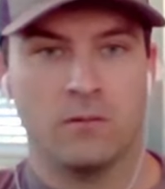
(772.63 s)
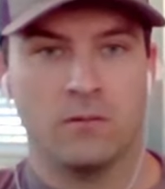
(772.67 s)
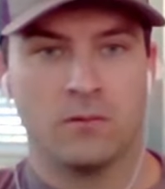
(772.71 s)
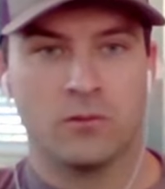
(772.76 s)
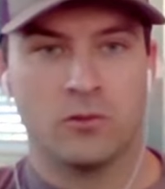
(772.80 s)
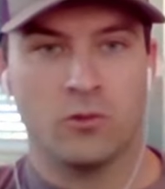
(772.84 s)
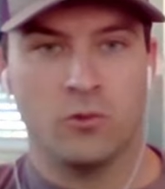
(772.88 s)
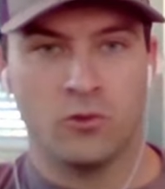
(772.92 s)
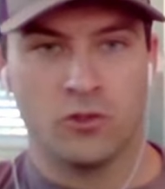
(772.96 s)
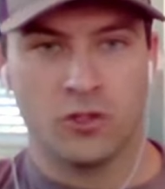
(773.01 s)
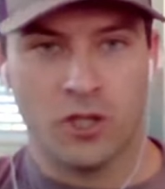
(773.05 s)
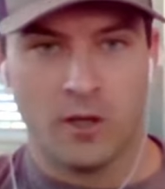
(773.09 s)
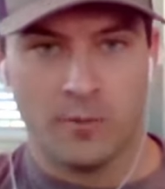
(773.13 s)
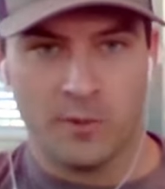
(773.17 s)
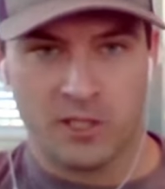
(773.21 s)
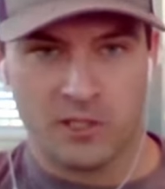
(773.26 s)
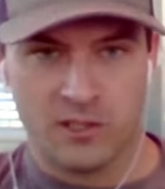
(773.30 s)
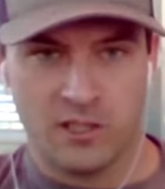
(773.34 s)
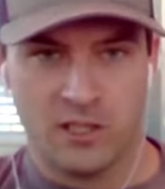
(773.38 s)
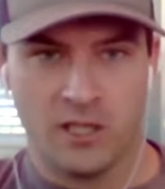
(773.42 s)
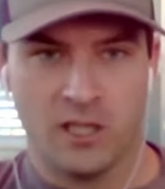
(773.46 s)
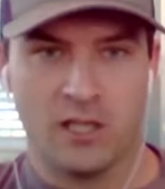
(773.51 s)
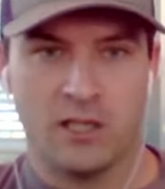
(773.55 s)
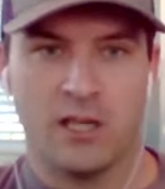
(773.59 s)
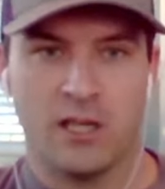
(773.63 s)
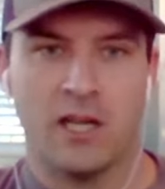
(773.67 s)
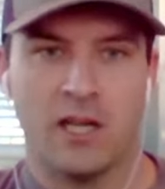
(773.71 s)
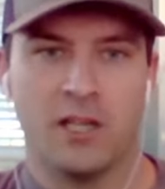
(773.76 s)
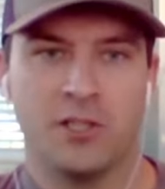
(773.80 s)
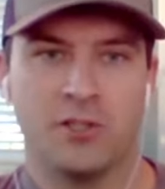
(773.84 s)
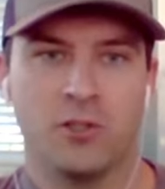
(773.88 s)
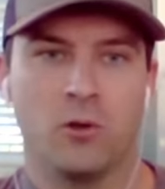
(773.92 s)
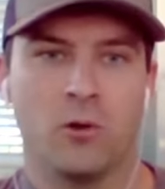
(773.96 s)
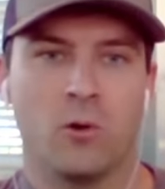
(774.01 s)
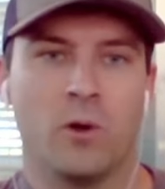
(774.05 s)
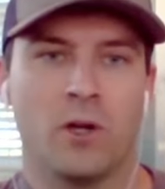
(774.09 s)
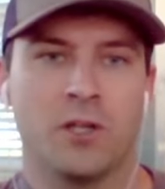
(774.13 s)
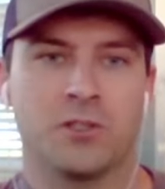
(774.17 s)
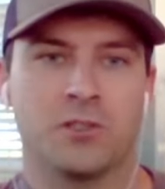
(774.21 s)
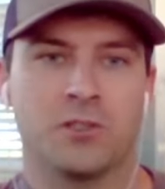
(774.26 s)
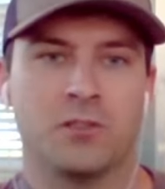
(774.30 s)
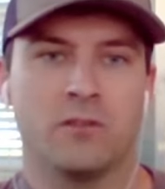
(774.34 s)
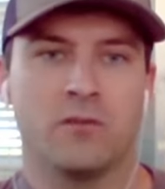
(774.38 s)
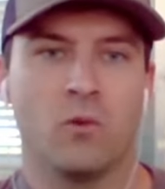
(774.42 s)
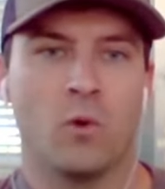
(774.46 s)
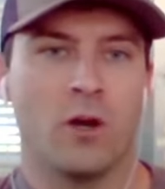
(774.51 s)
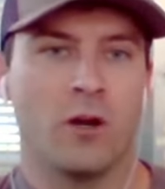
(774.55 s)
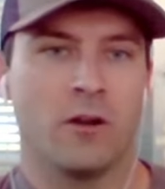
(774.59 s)
to some extent that age old
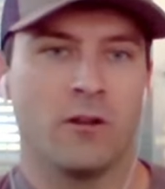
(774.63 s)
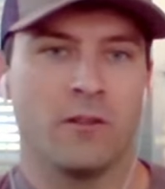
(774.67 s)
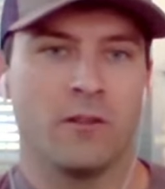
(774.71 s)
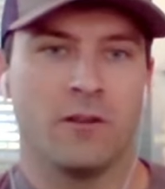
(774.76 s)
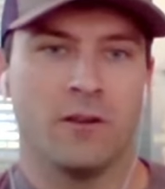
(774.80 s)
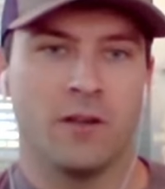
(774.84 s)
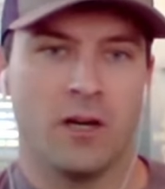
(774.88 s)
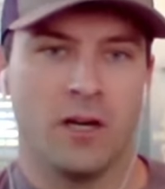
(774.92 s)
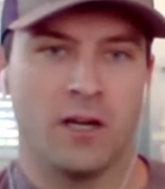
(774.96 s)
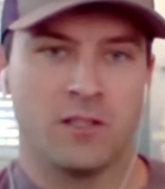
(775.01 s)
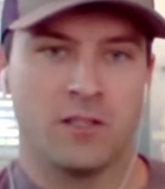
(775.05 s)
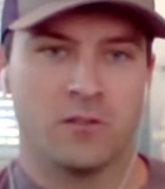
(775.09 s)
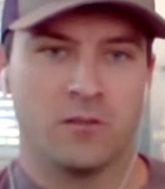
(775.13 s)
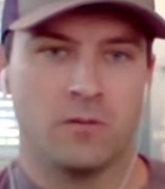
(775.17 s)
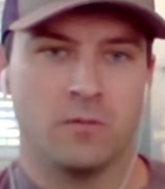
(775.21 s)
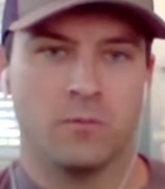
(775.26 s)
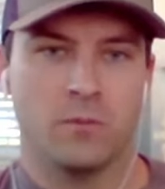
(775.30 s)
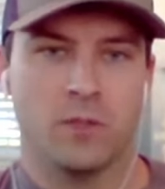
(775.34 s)
question of where are the ducks mm-hmm.